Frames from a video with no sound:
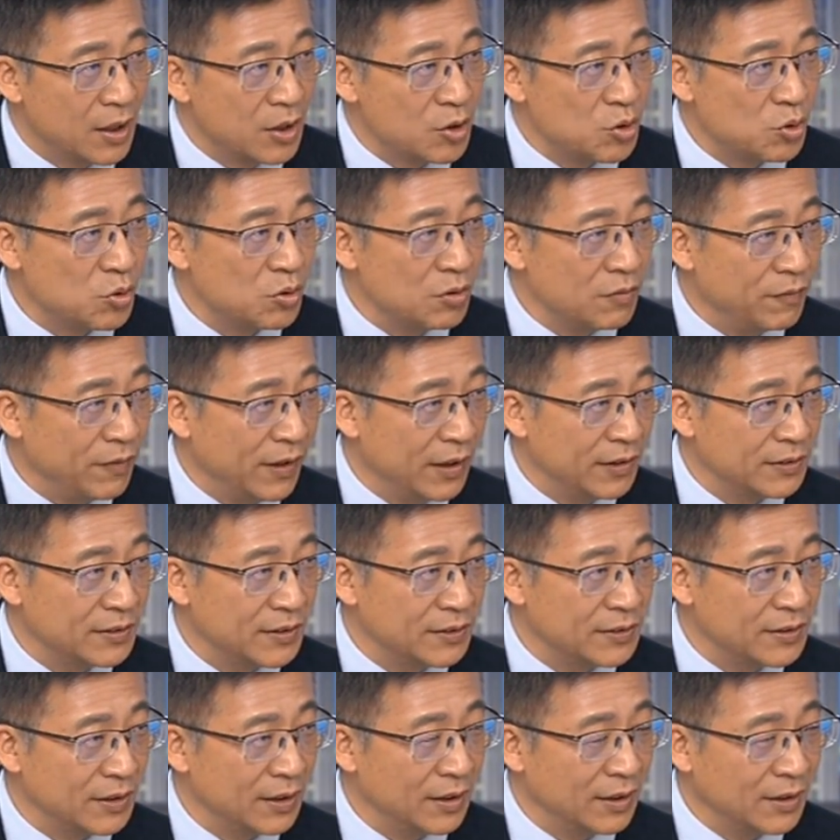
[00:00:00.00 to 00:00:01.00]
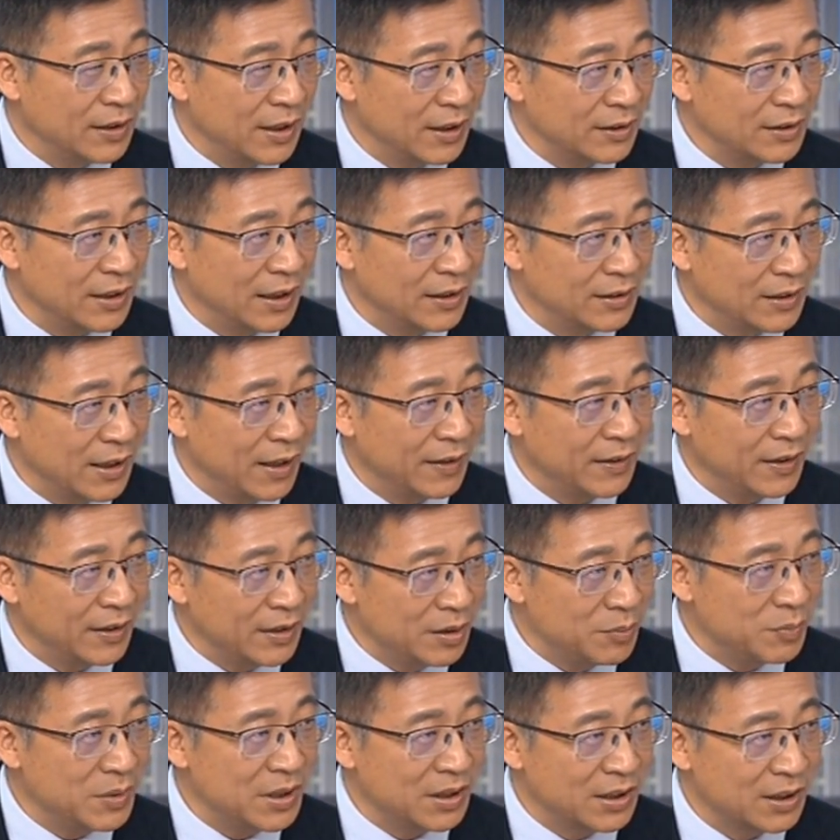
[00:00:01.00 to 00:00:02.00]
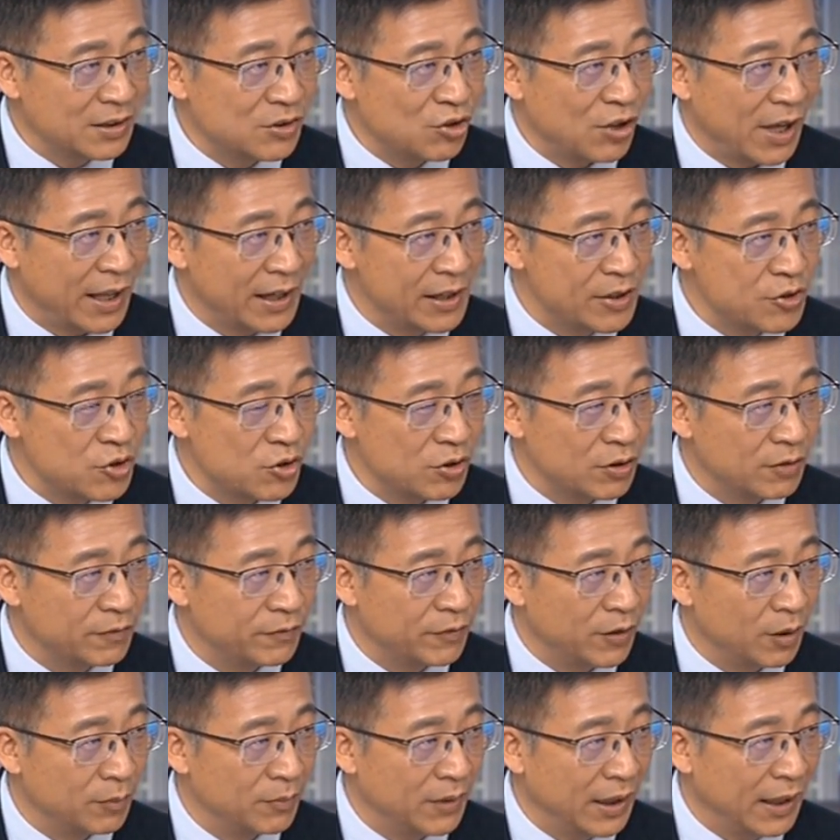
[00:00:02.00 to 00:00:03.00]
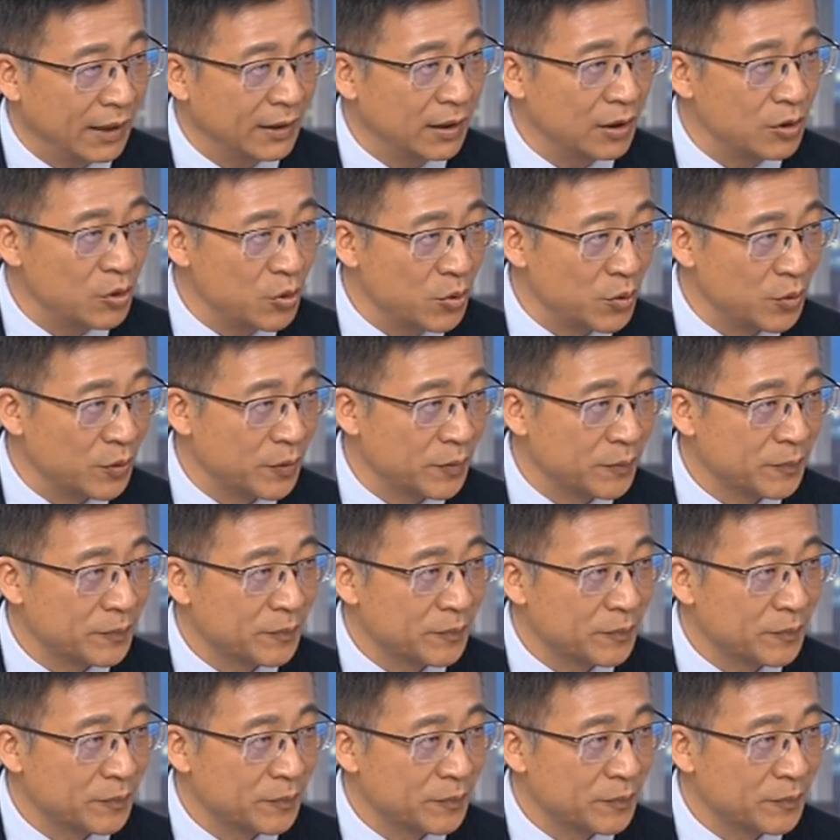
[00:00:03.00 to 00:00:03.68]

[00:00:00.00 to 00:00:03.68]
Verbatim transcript: she faces yet another immediate challenge from Anna Liu,